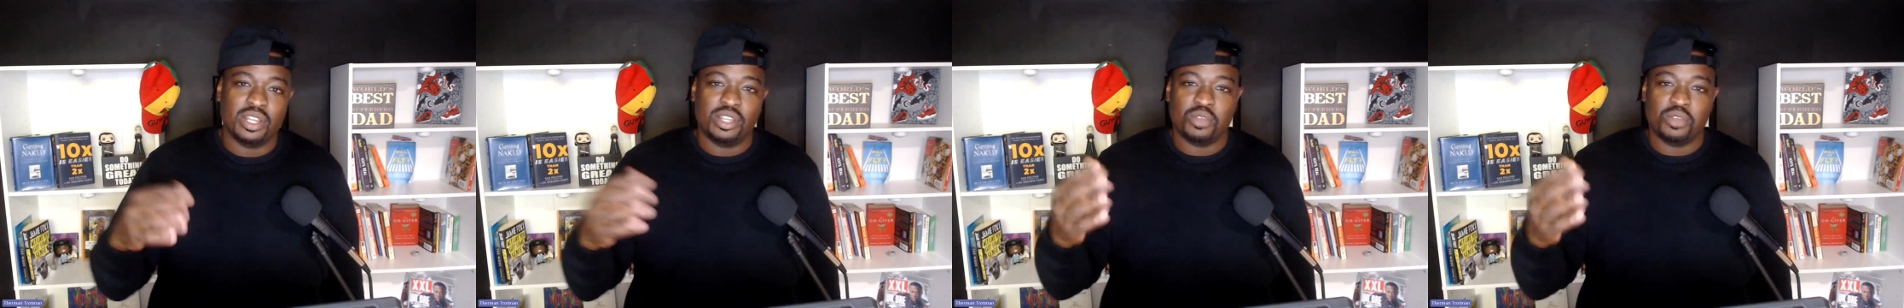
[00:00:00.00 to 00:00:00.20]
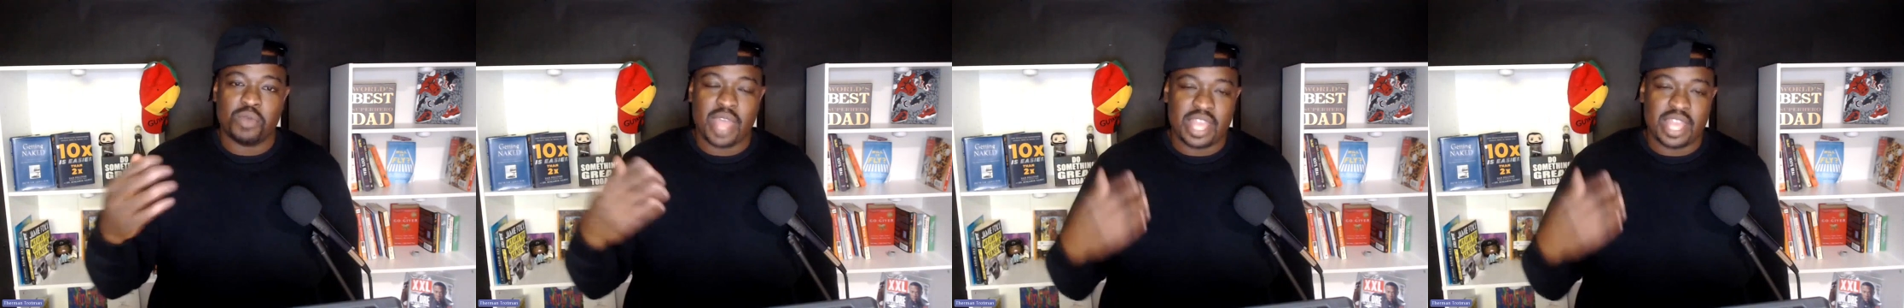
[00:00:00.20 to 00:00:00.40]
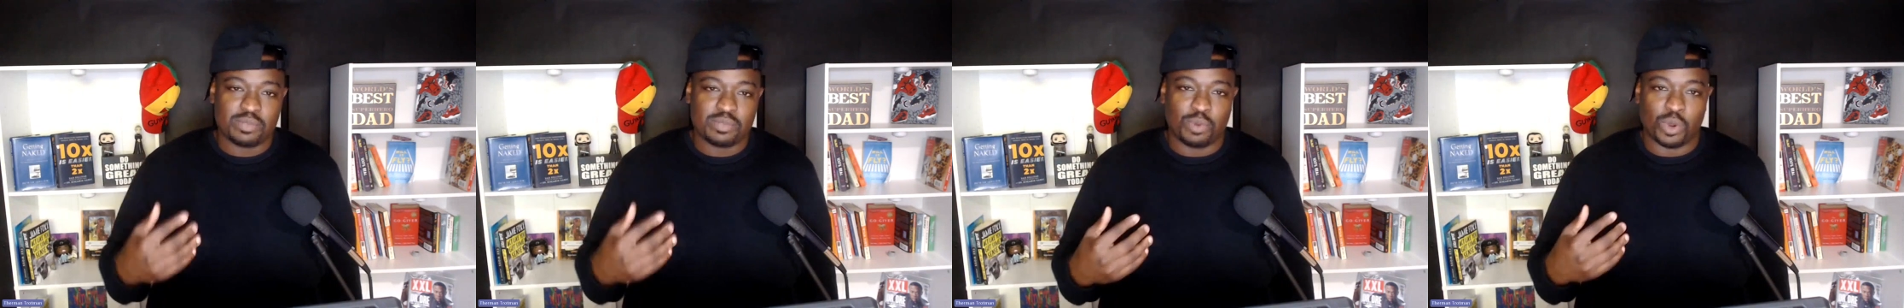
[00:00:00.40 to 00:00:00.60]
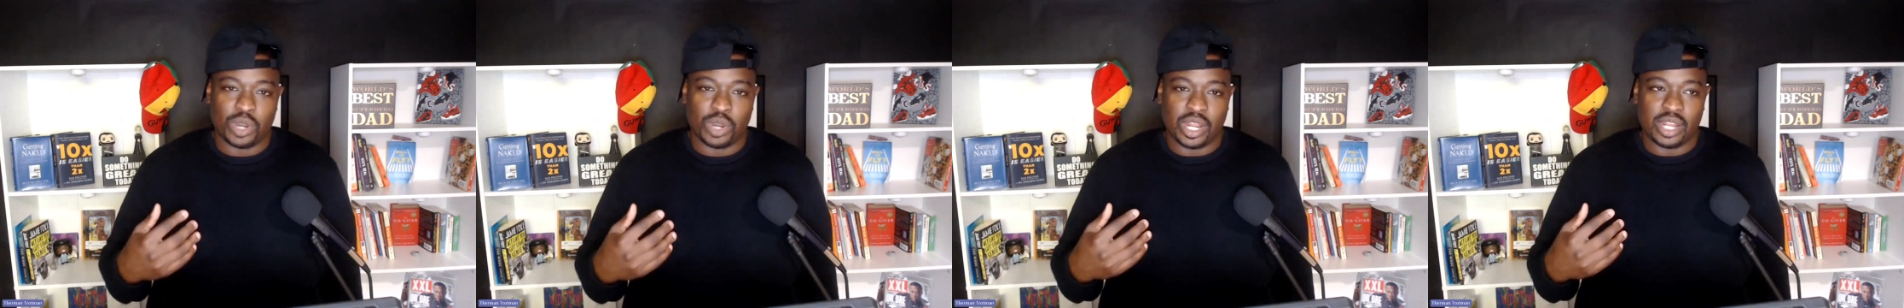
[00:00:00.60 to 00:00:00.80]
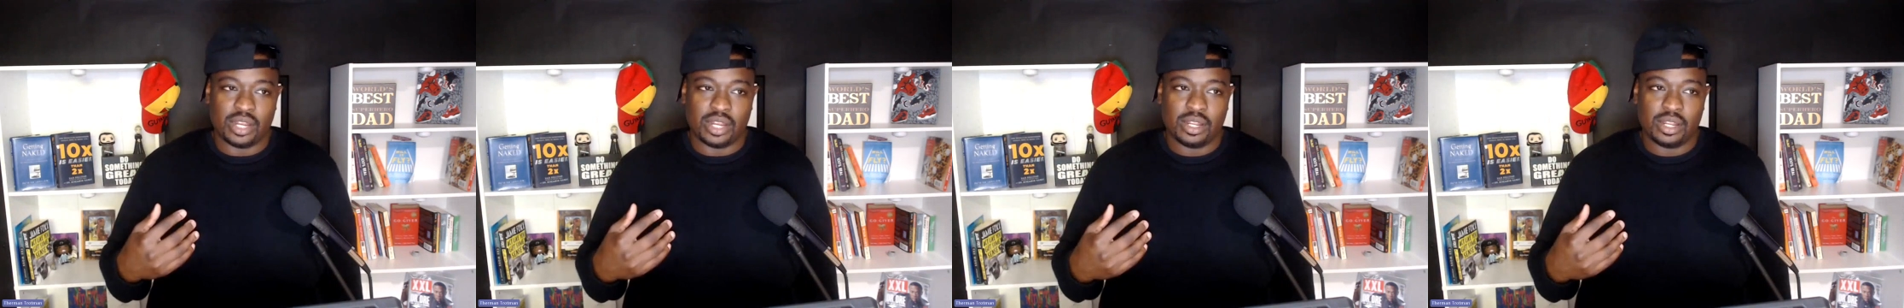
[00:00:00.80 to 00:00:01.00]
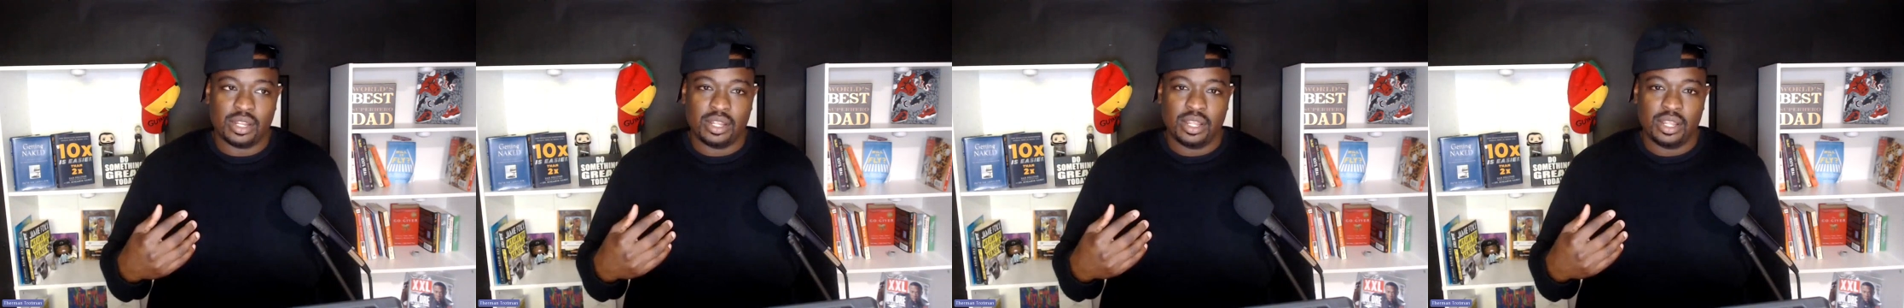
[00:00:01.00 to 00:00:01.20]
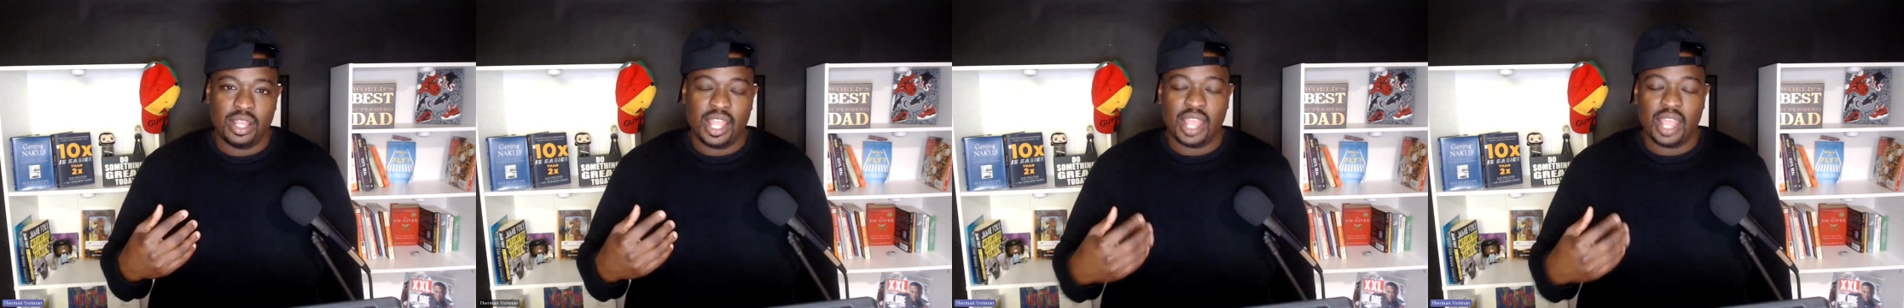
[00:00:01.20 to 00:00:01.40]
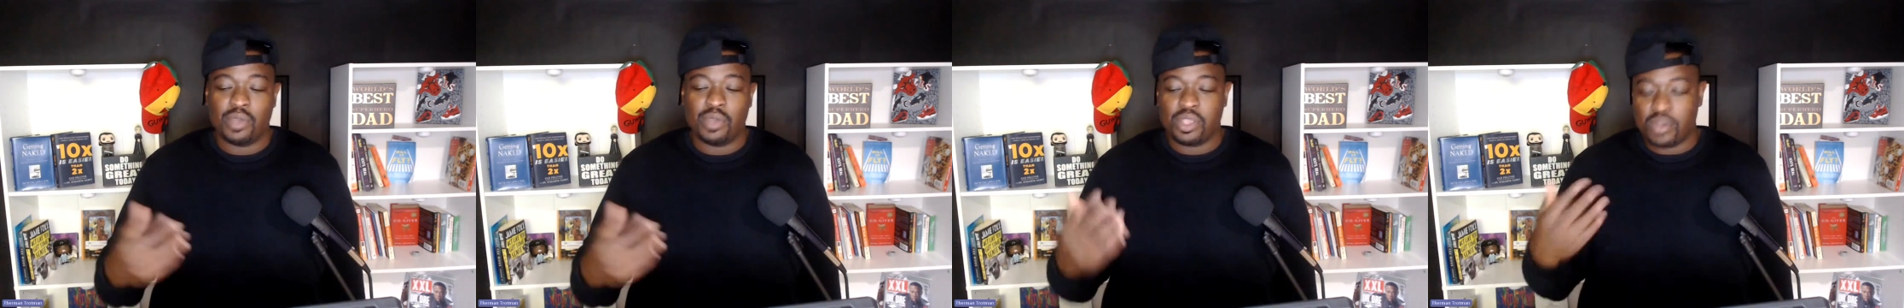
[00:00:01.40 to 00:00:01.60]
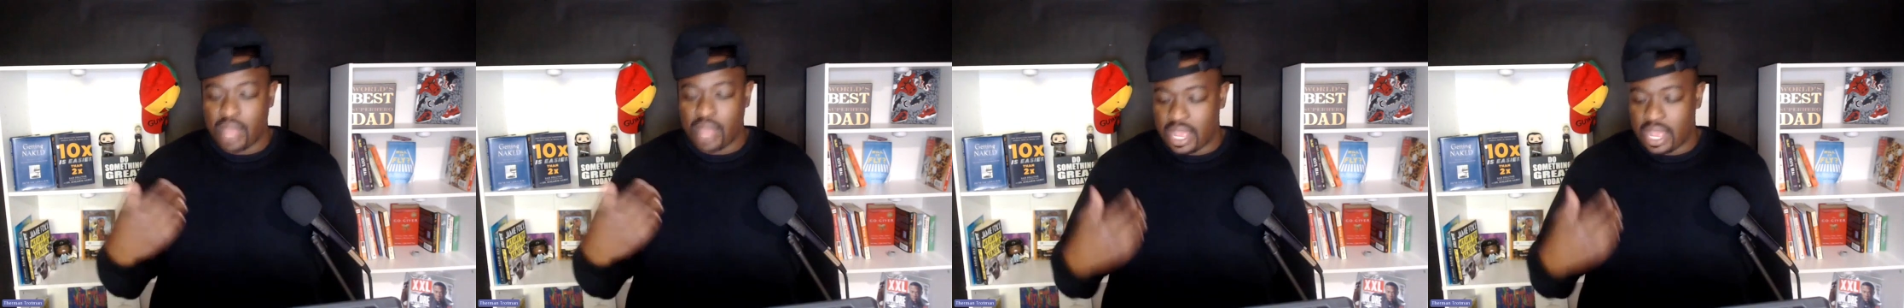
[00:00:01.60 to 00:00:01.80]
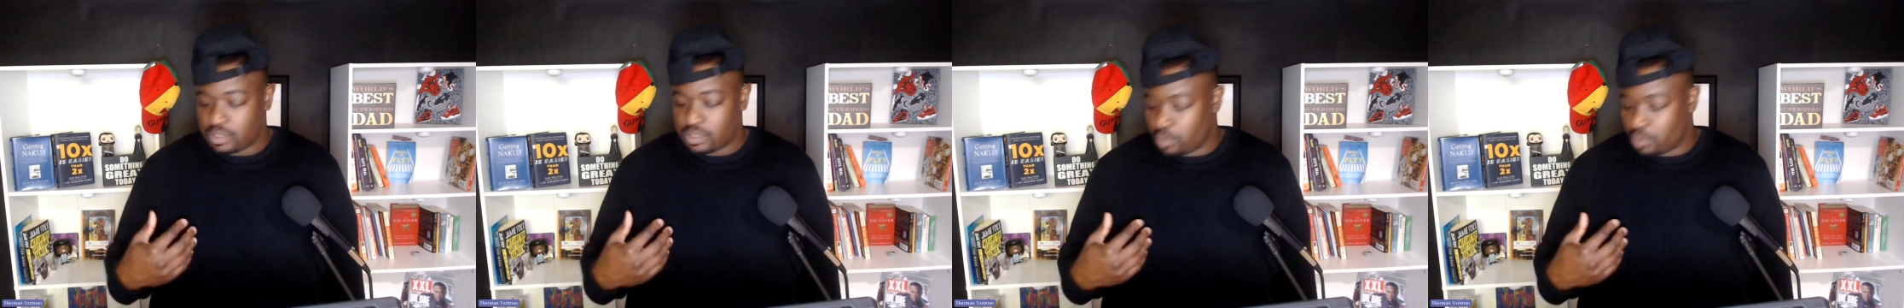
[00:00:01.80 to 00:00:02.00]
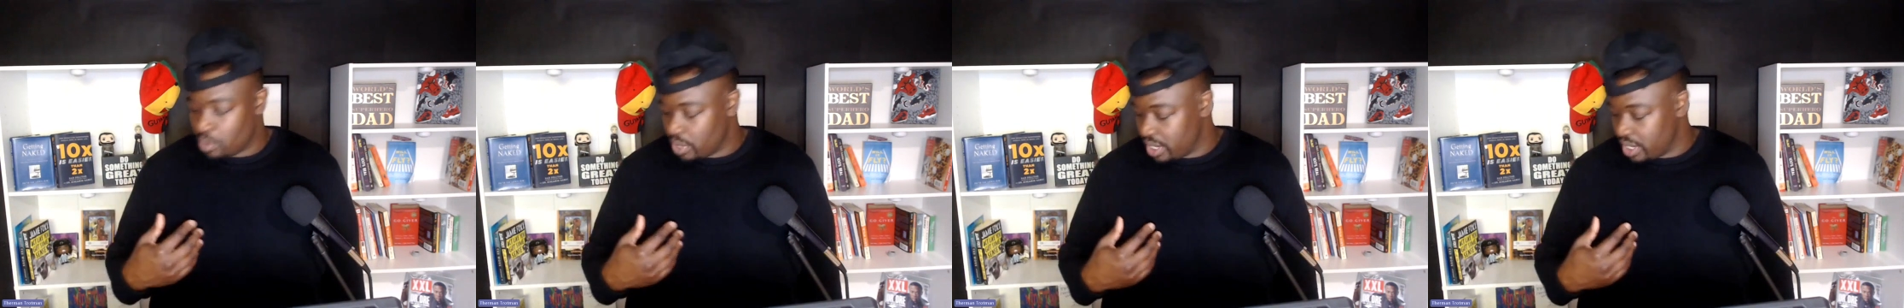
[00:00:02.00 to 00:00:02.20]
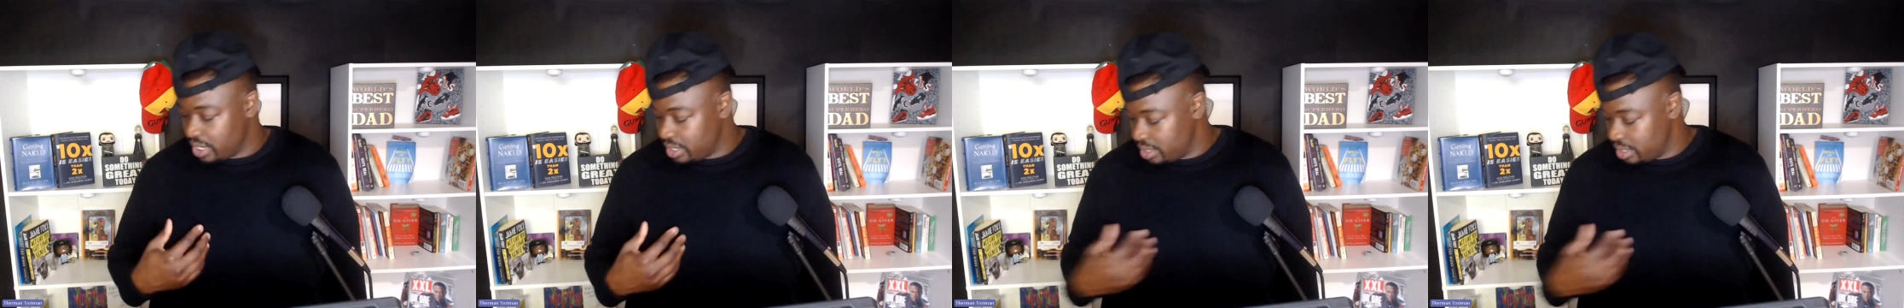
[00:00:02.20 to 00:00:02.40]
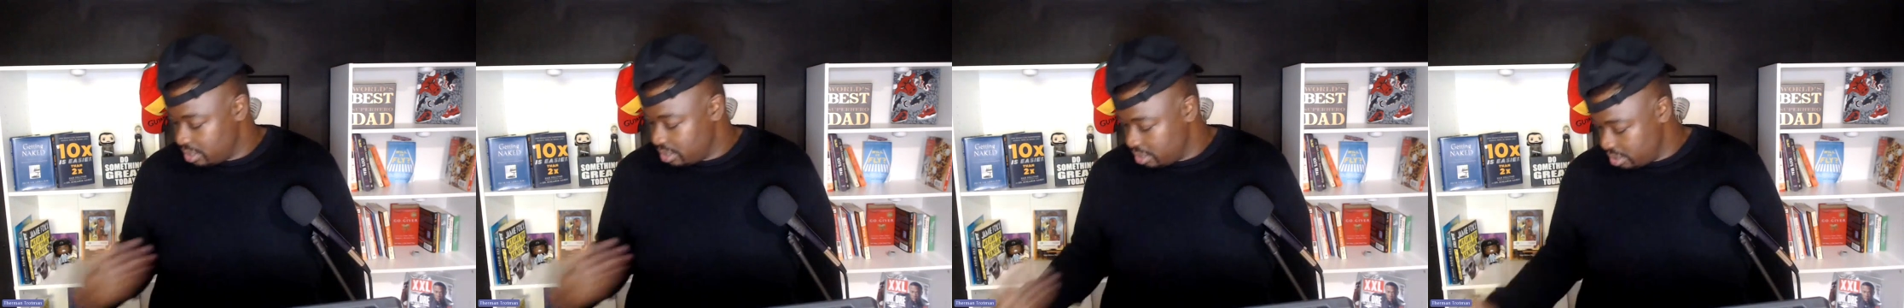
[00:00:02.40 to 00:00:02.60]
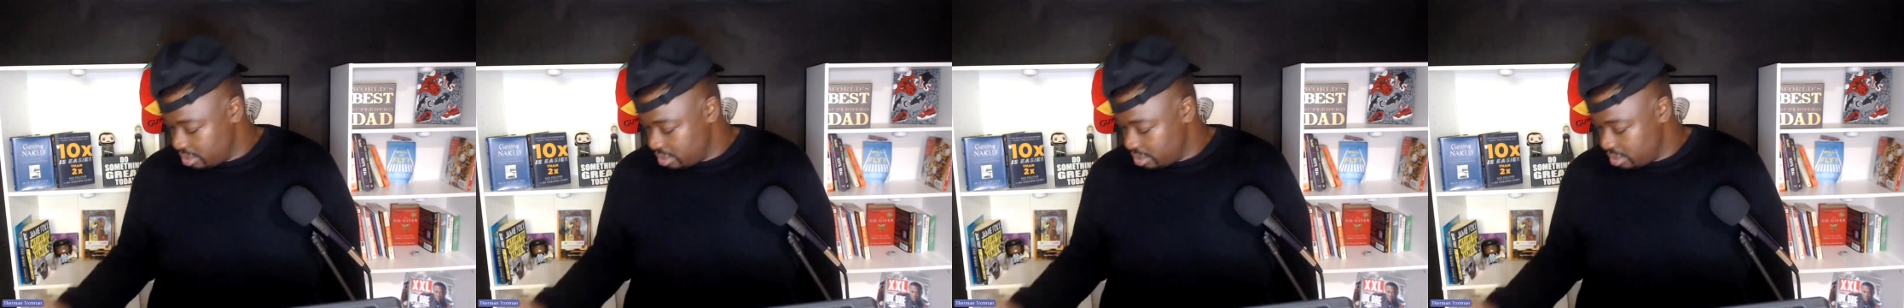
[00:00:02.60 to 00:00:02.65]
you export it. And when you export it,